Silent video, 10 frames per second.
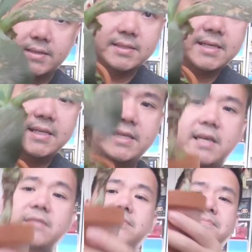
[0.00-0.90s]
It's cleaned
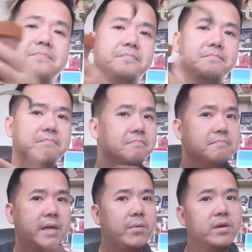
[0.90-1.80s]
off,
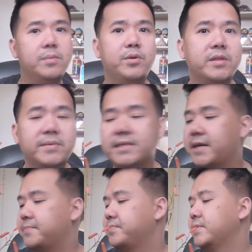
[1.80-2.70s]
and we're gonna put them
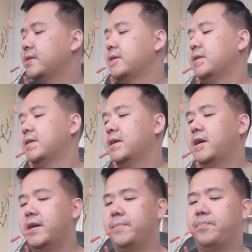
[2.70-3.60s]
aside.
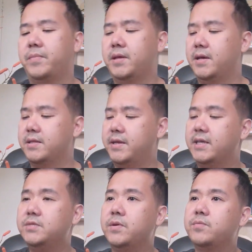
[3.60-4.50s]
Okay. The
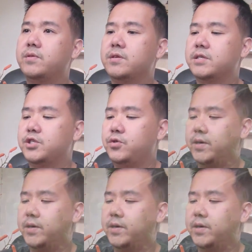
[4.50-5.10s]
next what we're going to do